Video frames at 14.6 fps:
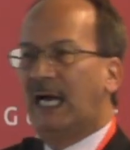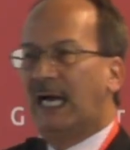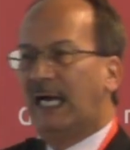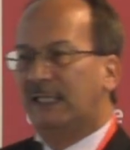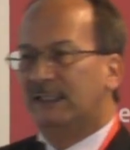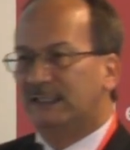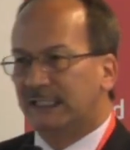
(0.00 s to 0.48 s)

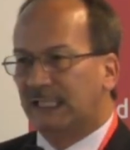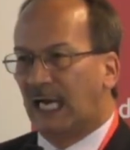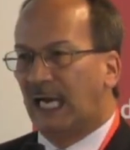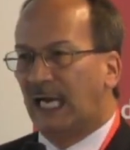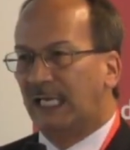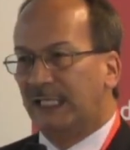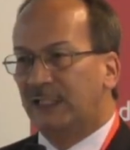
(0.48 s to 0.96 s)
uh, the
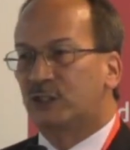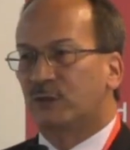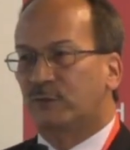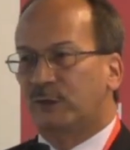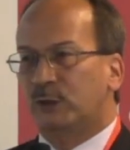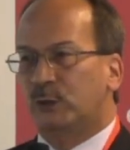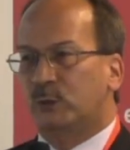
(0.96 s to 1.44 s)
uh,
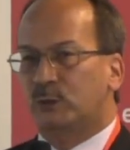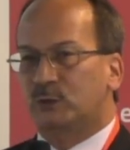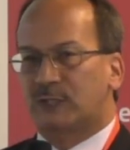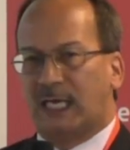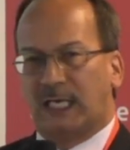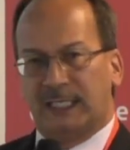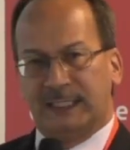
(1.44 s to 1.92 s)

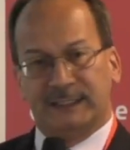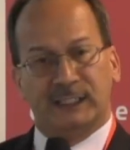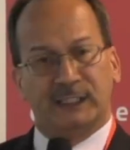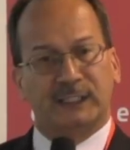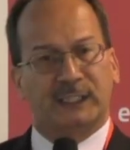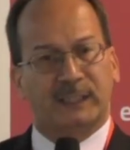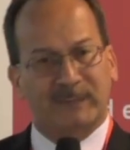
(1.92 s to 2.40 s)
interviews uh, and
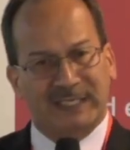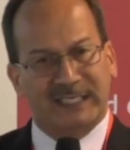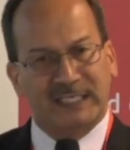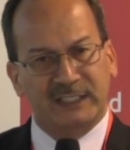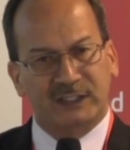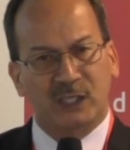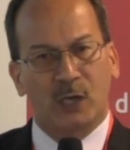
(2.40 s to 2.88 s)
the
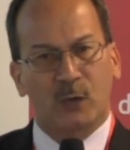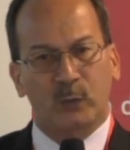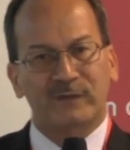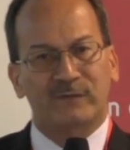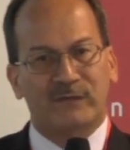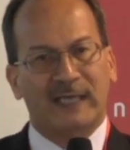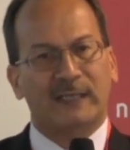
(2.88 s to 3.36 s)
committees.
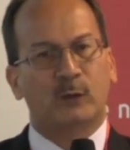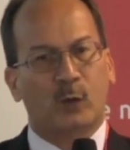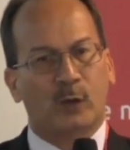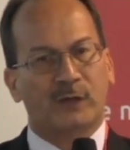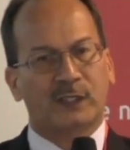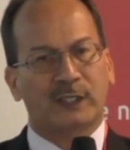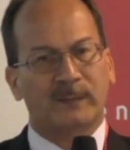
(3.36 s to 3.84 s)
We vet
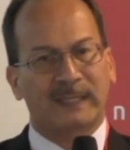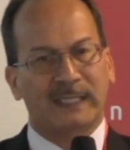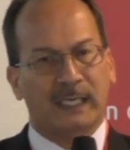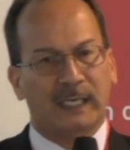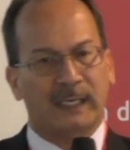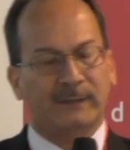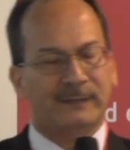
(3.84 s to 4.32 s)
all the, commi-
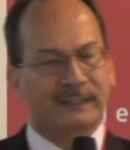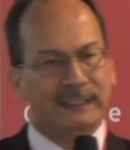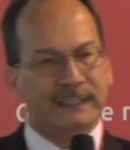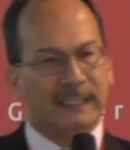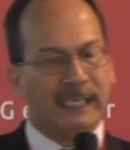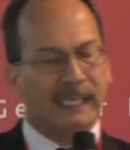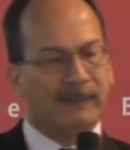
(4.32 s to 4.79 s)
uh,
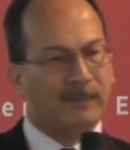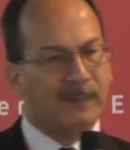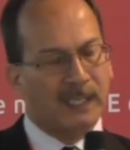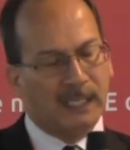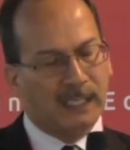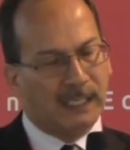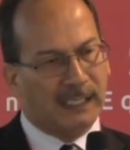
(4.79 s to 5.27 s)
the,
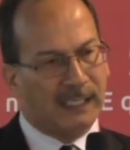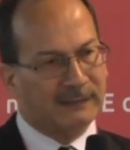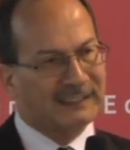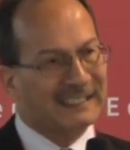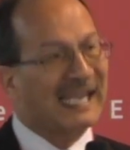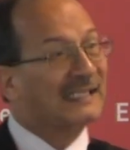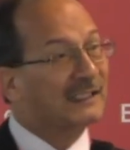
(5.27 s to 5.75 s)
uh,
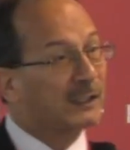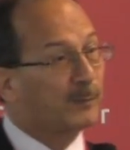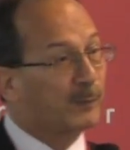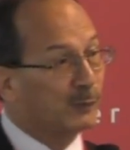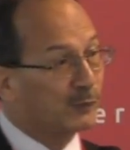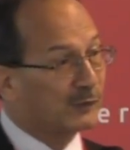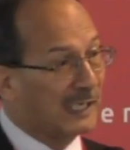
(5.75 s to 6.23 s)
the
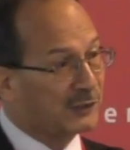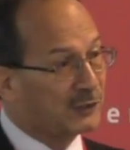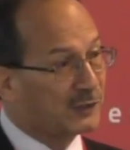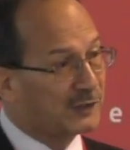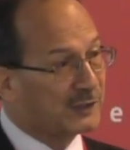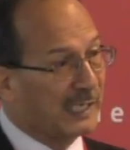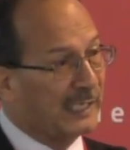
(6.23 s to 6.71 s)
candidate pools, I
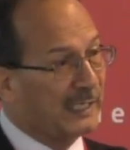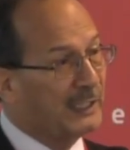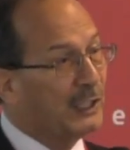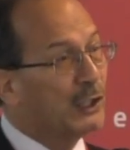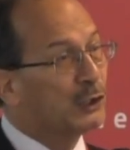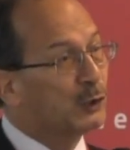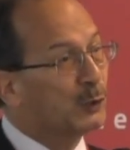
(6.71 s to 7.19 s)
should say,
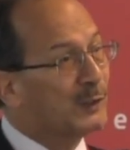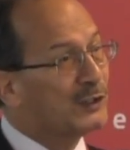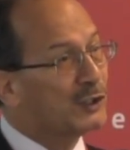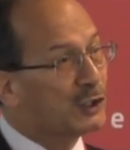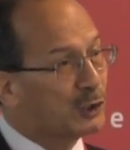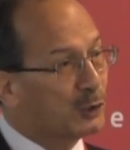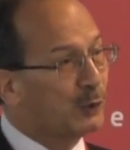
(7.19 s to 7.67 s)
to
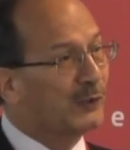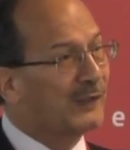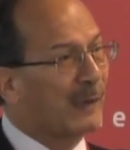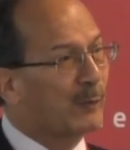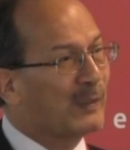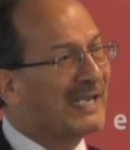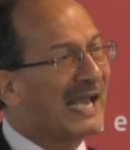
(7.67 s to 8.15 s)
ensure
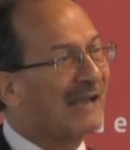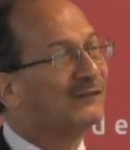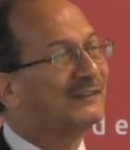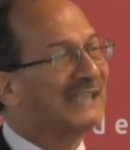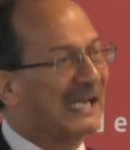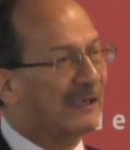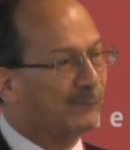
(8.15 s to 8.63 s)
that we have
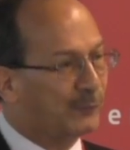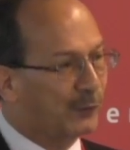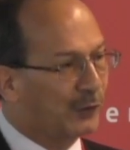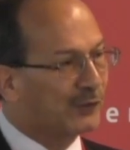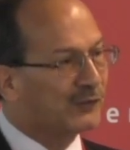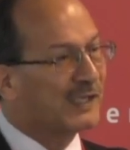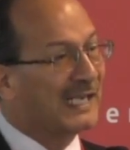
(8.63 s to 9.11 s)

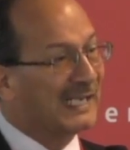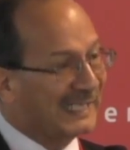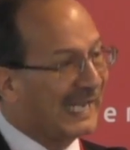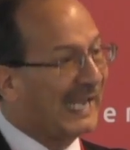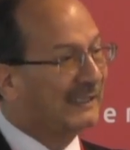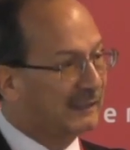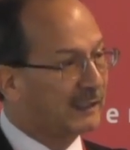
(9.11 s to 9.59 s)
diverse
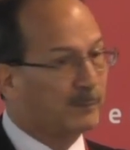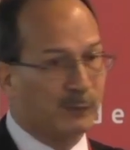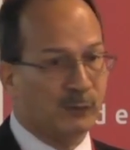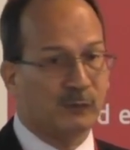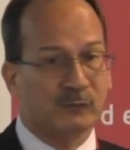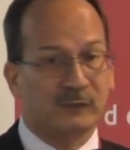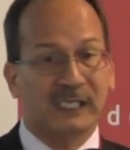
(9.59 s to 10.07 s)
candidate
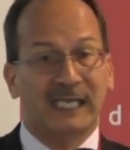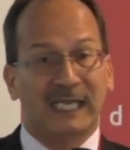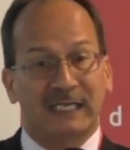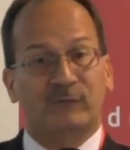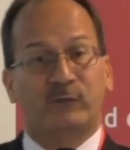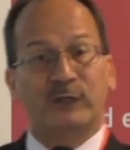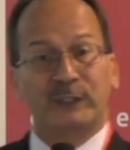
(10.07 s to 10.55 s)
pools.
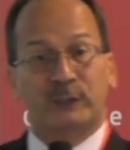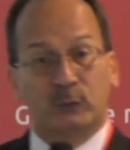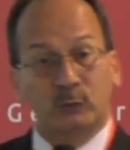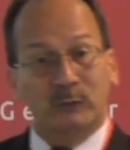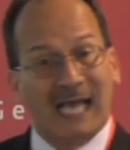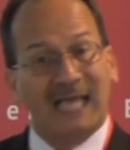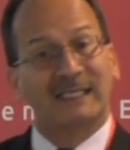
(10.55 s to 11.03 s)
And if we
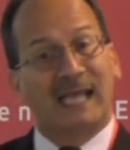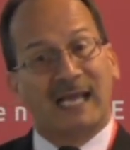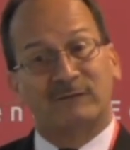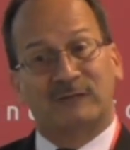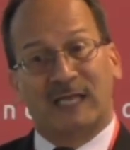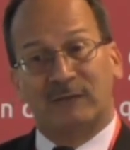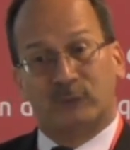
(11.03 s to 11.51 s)
do not
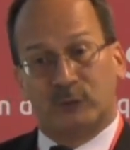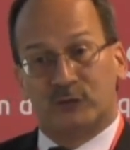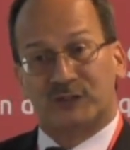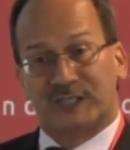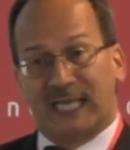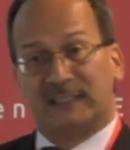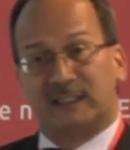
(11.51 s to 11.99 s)
have
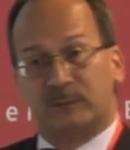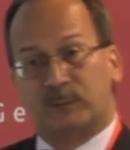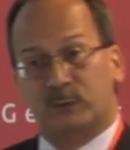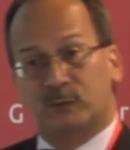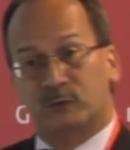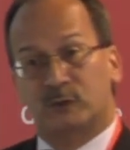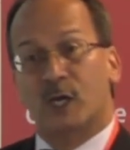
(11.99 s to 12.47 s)
diverse candidate
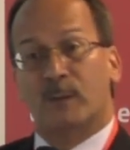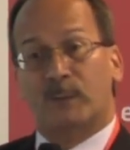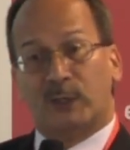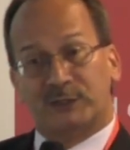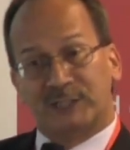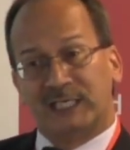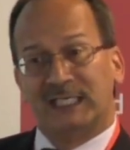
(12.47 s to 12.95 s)
pools,
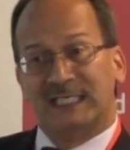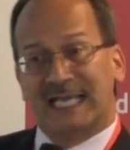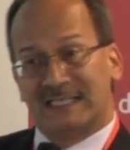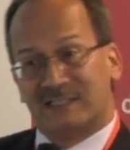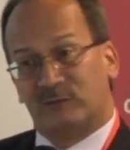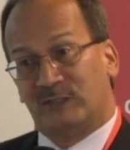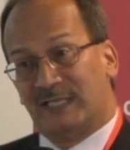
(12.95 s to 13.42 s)
particularly
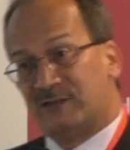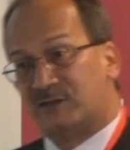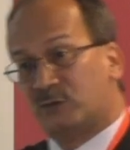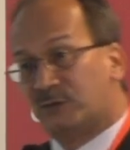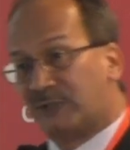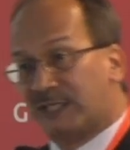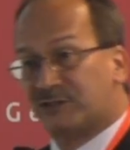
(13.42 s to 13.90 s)
as it relates
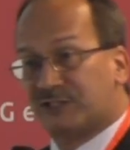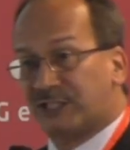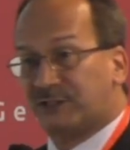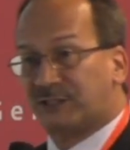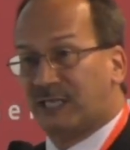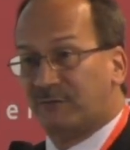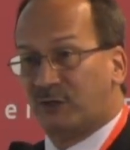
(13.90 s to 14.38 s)
to
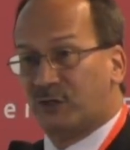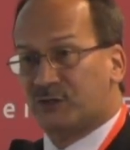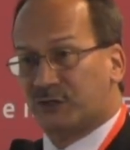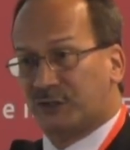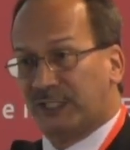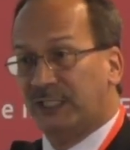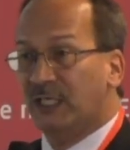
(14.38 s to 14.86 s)
gender
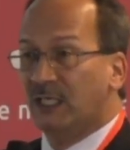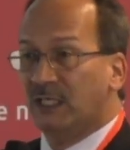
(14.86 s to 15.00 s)
diversity,